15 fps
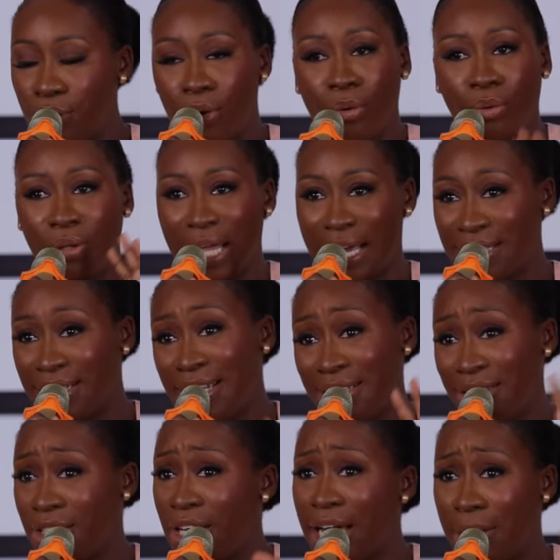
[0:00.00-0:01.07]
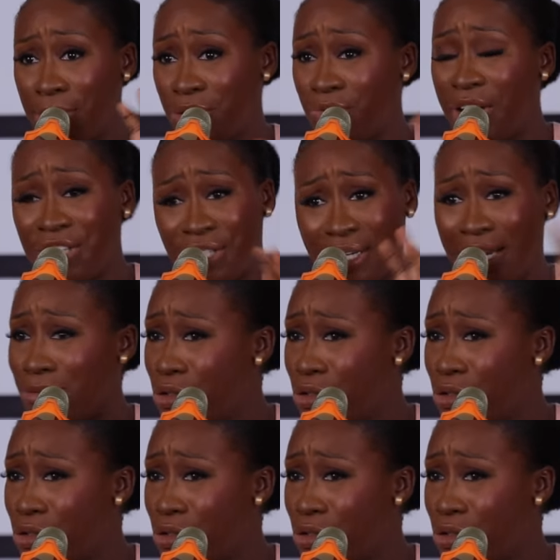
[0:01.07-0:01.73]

So, like I said, it can be very challenging.